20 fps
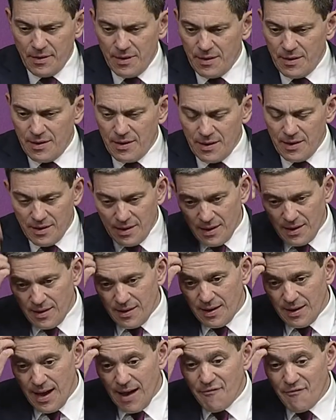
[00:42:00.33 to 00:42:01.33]
the, the, the,
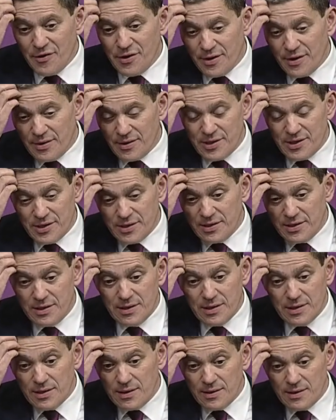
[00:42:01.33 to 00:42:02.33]
the evidence
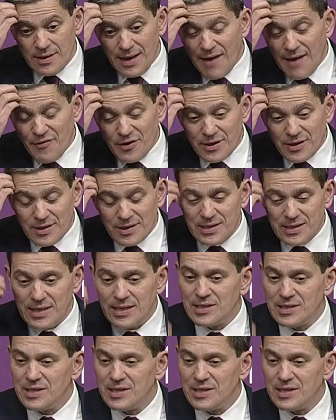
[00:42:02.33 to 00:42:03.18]
the evidence